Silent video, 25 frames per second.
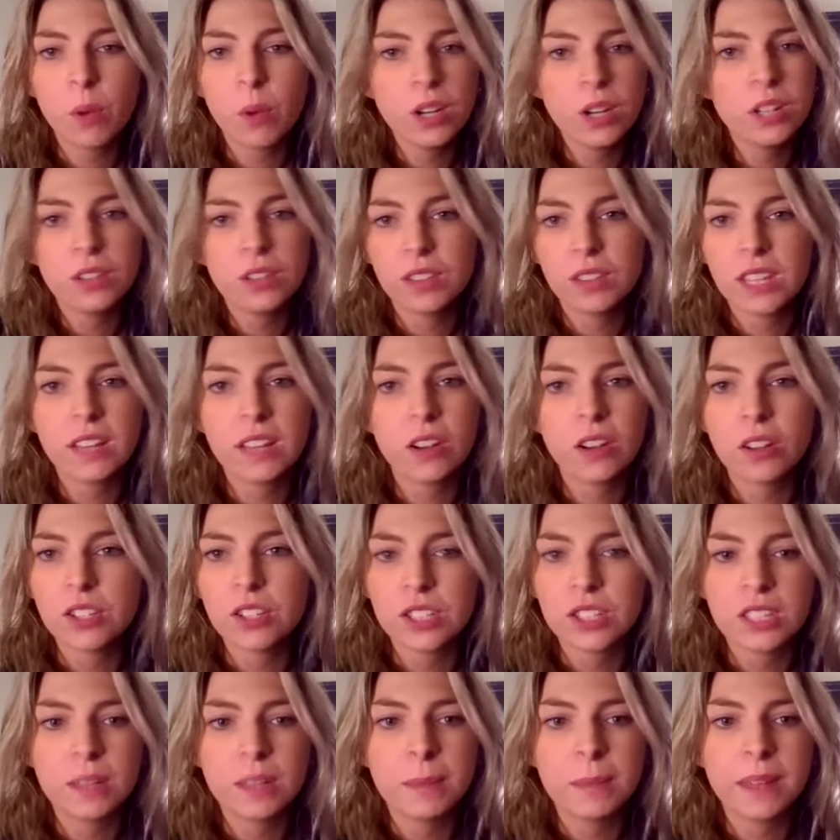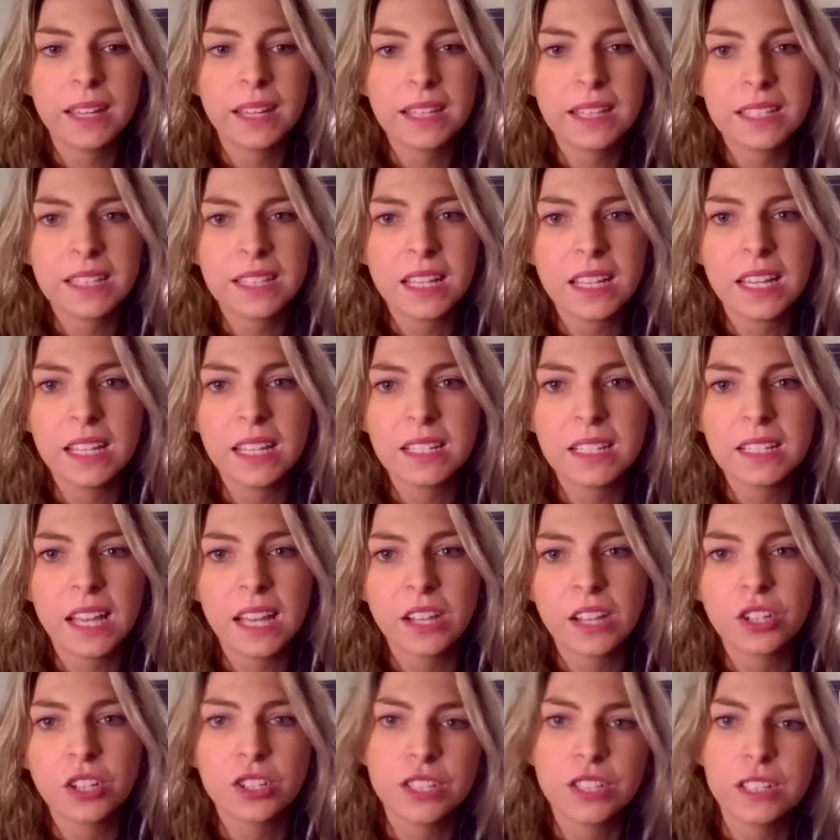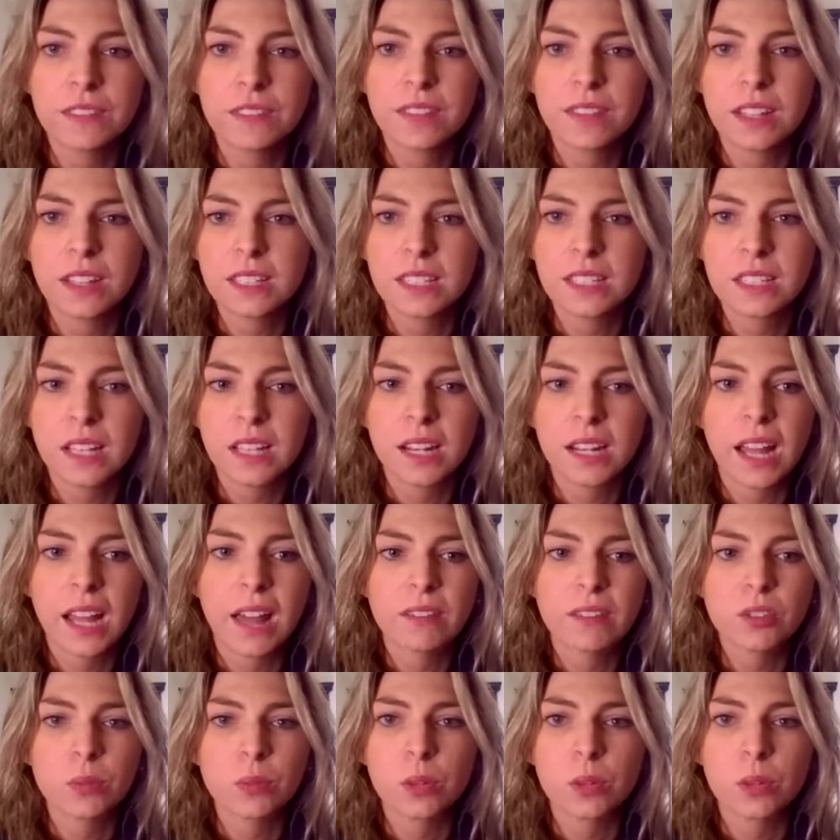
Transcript: What do you think are just the biggest things that your defense is going to have